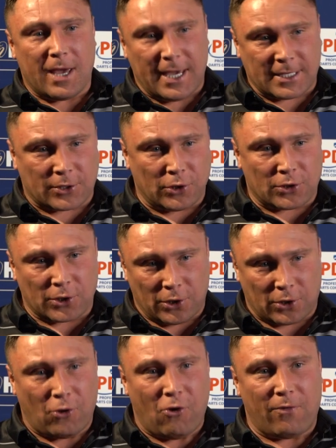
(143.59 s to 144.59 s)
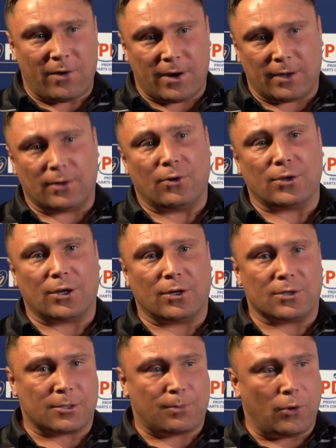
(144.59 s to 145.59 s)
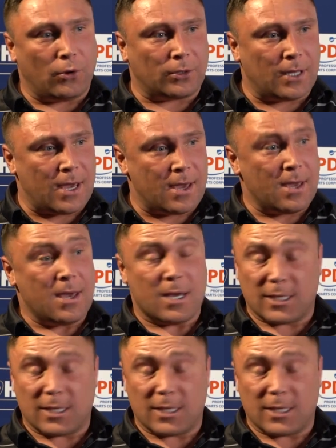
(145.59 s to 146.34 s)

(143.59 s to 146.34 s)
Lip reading: it's good to look over and know you got the support there,